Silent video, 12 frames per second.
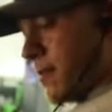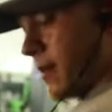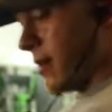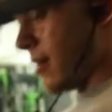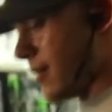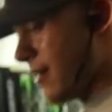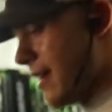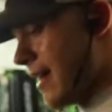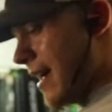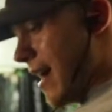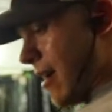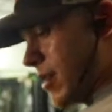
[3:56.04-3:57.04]

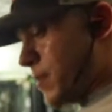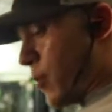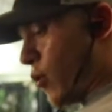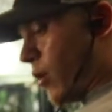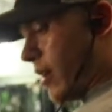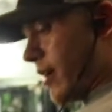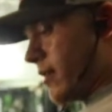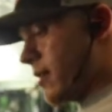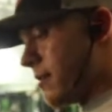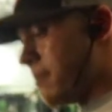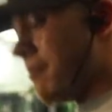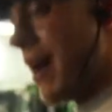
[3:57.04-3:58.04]
I was pulling
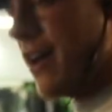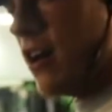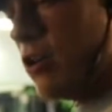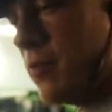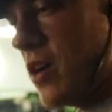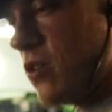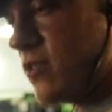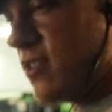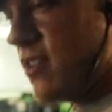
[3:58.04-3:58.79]
my elbows